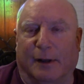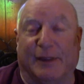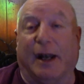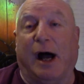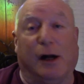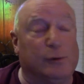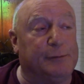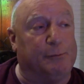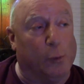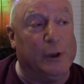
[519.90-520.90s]
then I
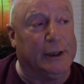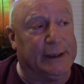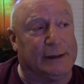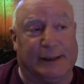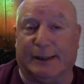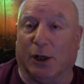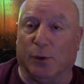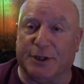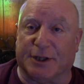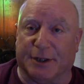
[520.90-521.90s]
would willingly
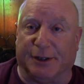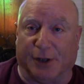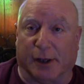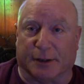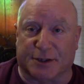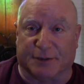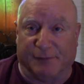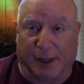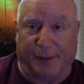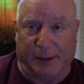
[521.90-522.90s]
go into the darkness
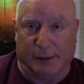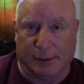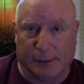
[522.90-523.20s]
of nothing.